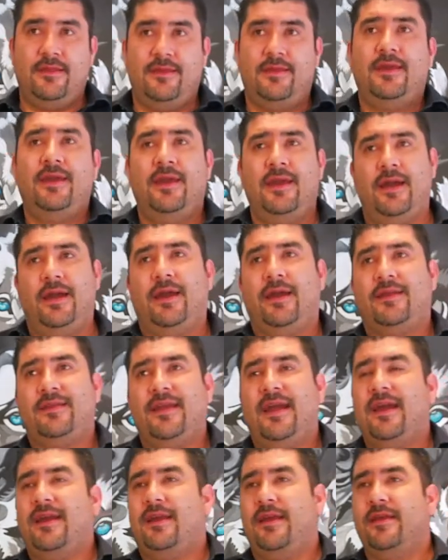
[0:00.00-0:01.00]
Yeah,
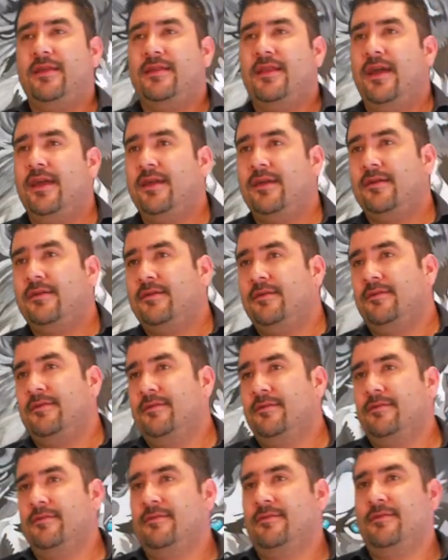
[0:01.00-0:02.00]
exactly. It's like
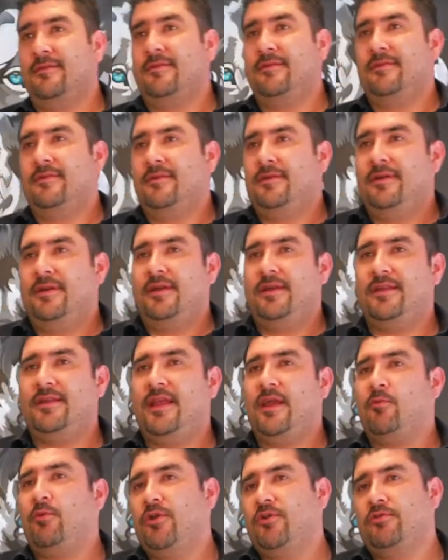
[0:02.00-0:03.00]

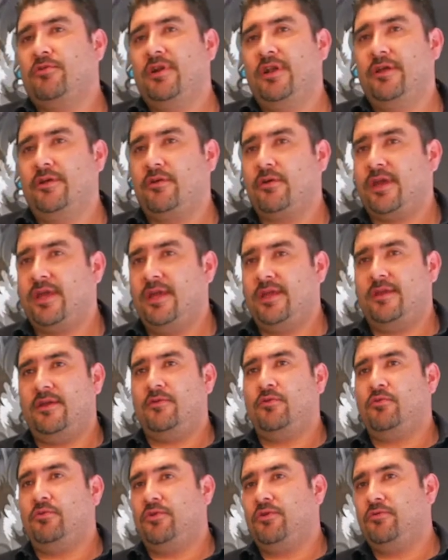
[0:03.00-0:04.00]
when you're a little kid
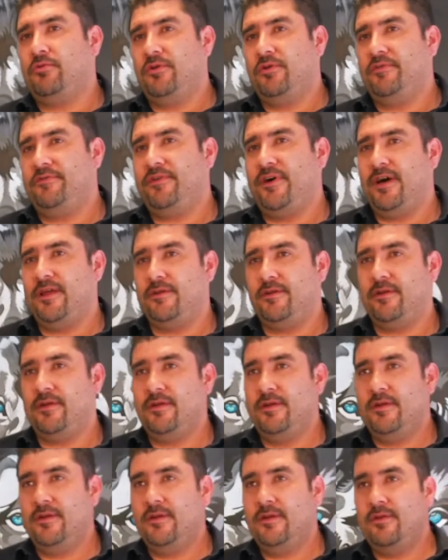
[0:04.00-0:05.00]
and you and your father.
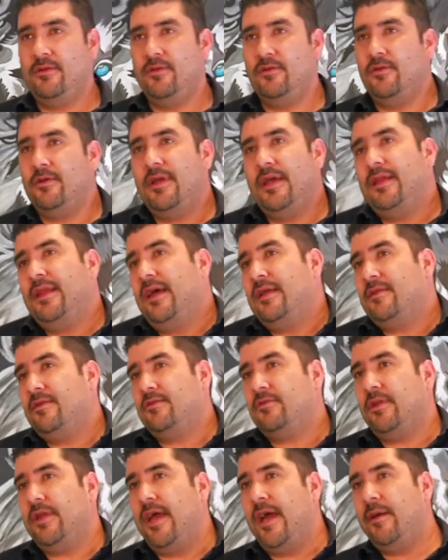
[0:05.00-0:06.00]
You know that
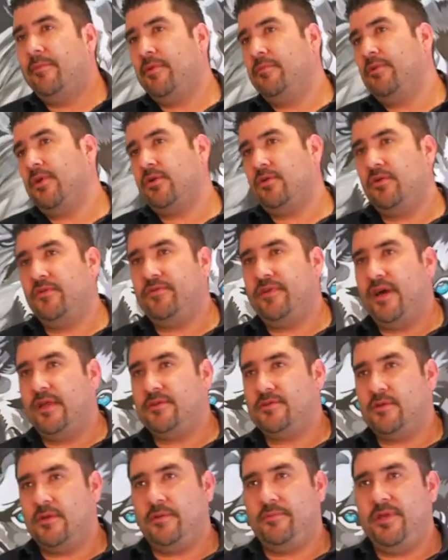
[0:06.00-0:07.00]
nothing's gonna happen because your
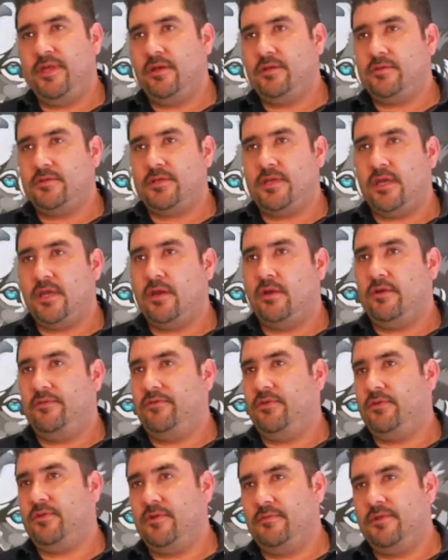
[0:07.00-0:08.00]
father's gonna be there to take care
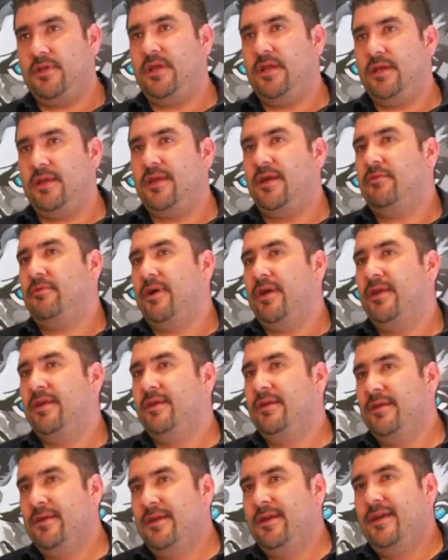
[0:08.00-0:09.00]
of you, something like that, right?
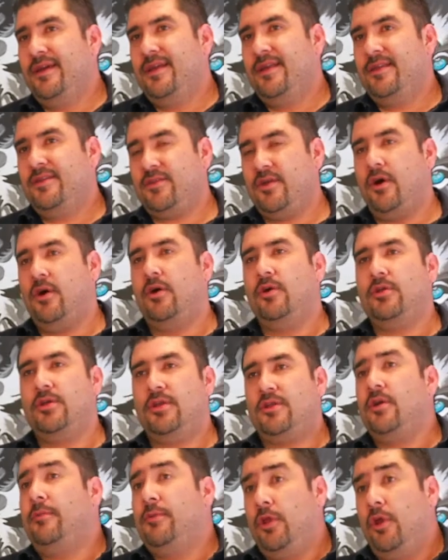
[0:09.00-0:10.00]
So,
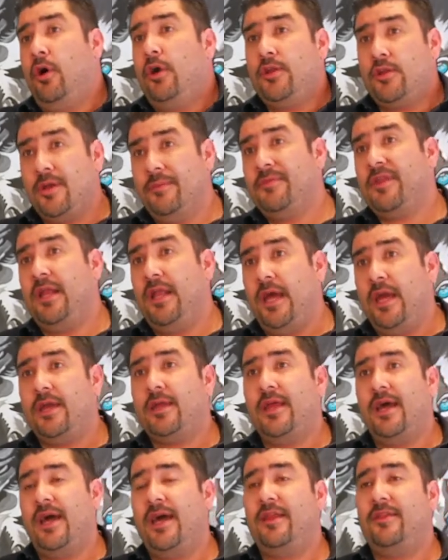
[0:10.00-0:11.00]
it's something
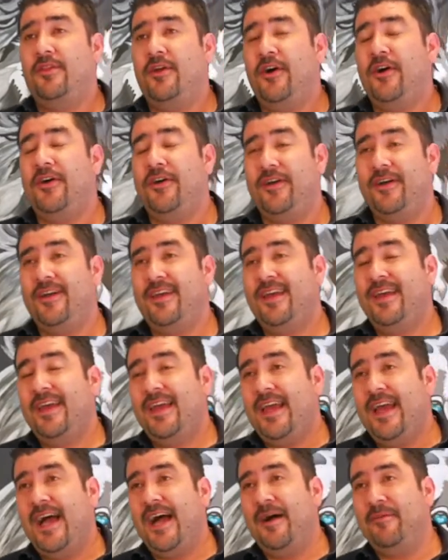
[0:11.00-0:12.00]
like that. No,
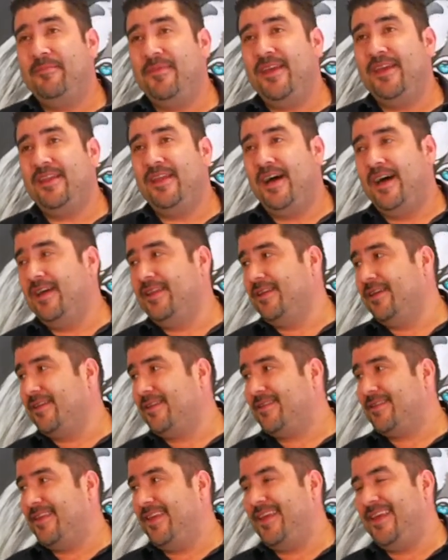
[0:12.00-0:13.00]
I'm being
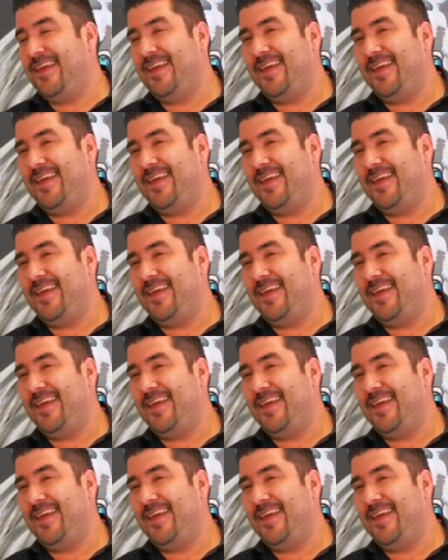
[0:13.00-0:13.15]
honest.